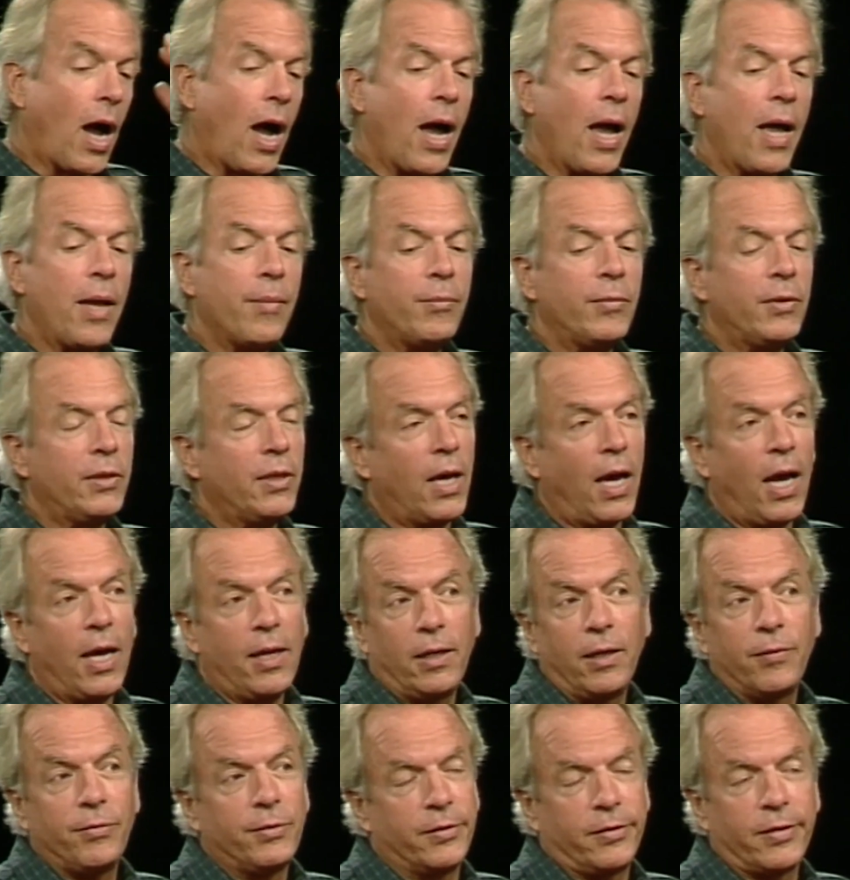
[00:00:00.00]
I
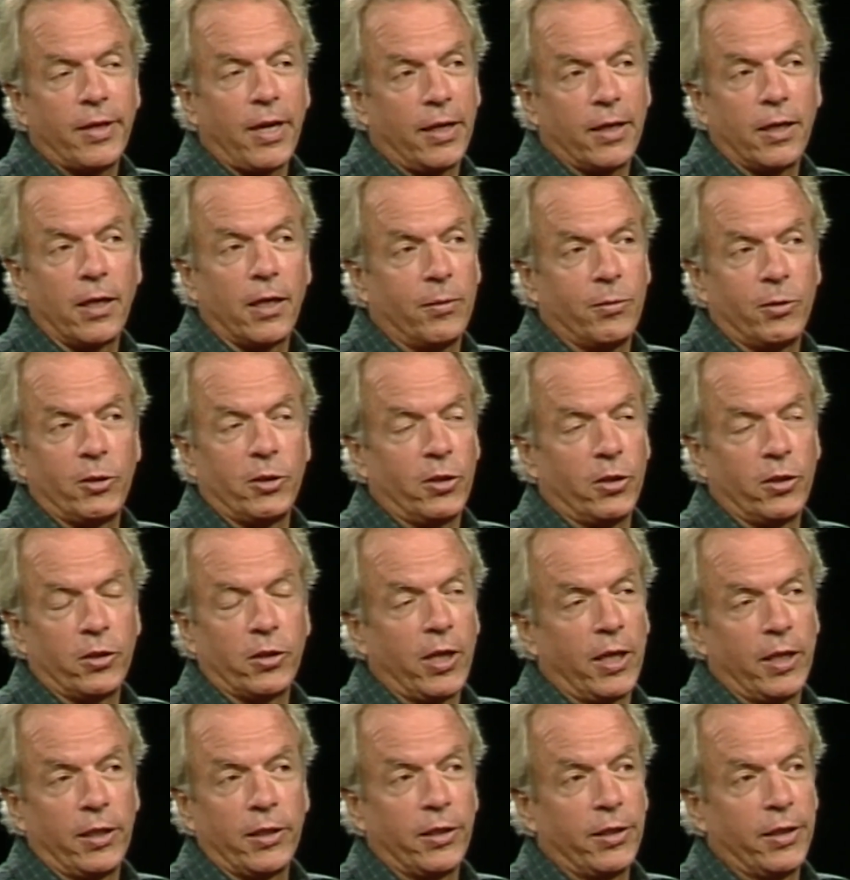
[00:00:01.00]
live in Sag Harbor,
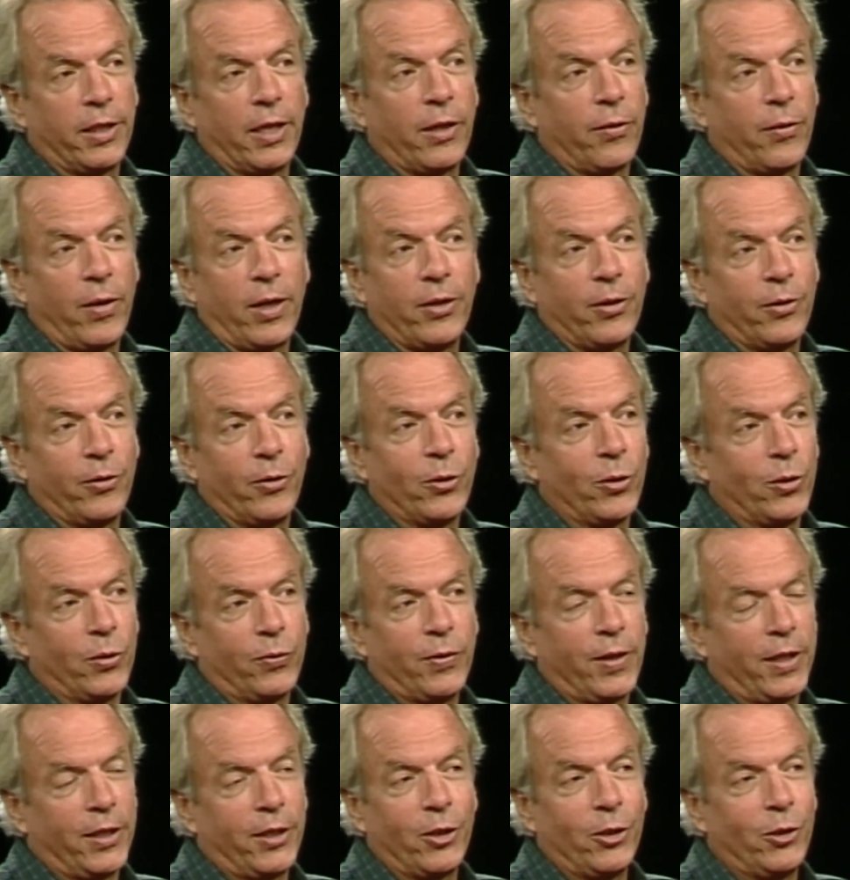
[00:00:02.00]
Long Island now. I don't
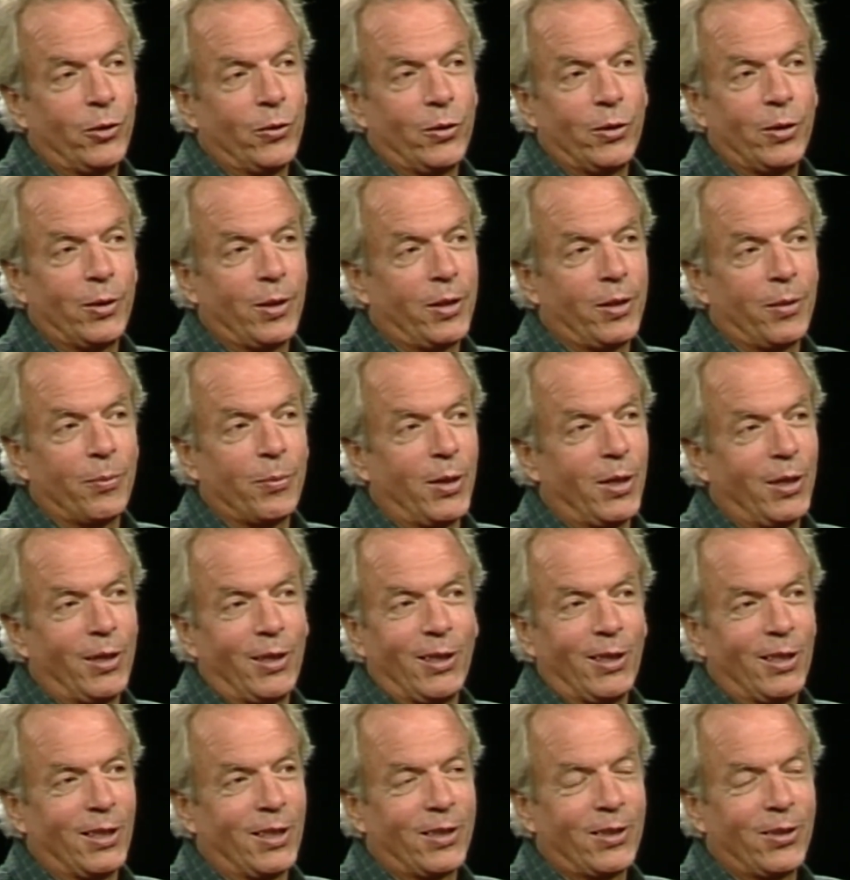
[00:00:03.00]
know if I can do another
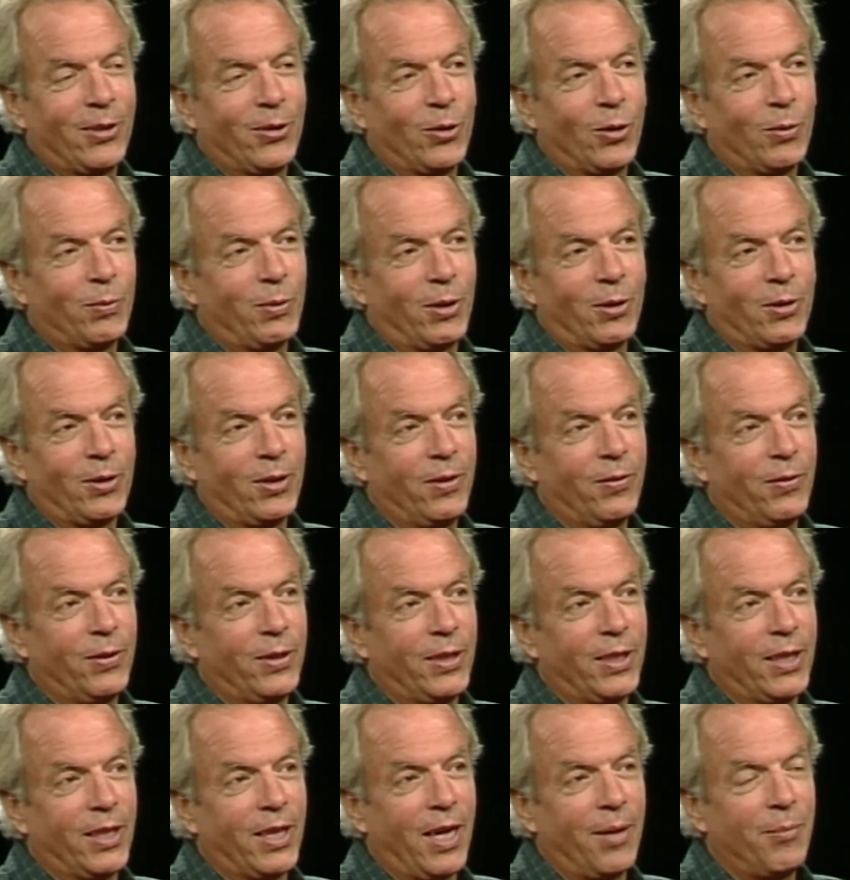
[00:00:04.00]
monologue, you know, about
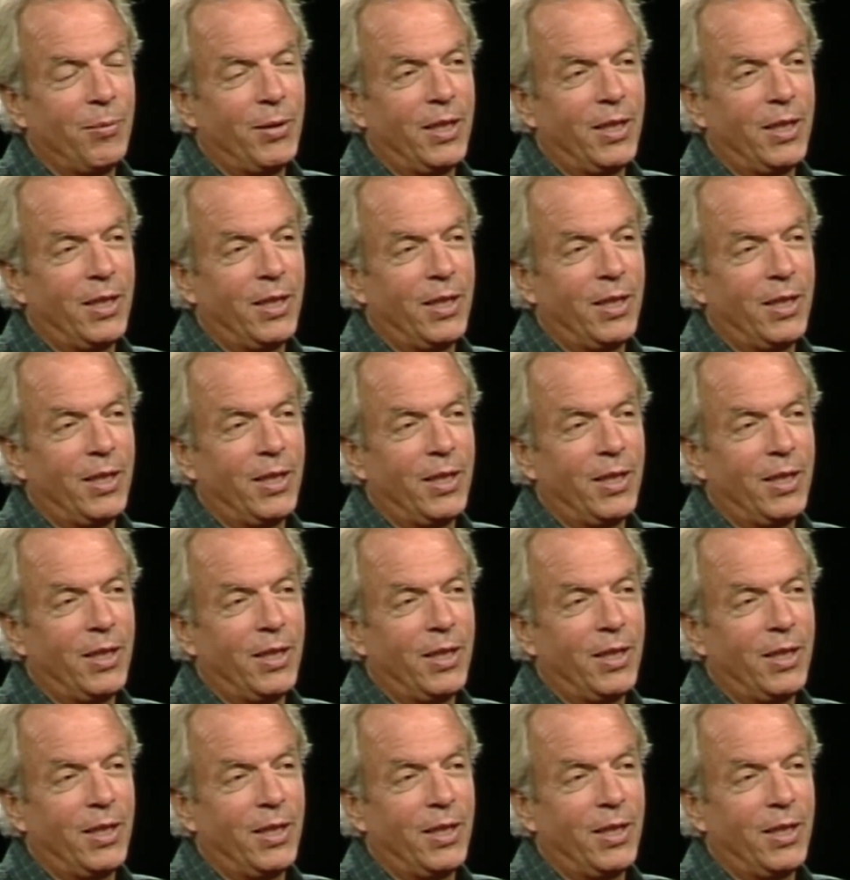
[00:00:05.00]
living there.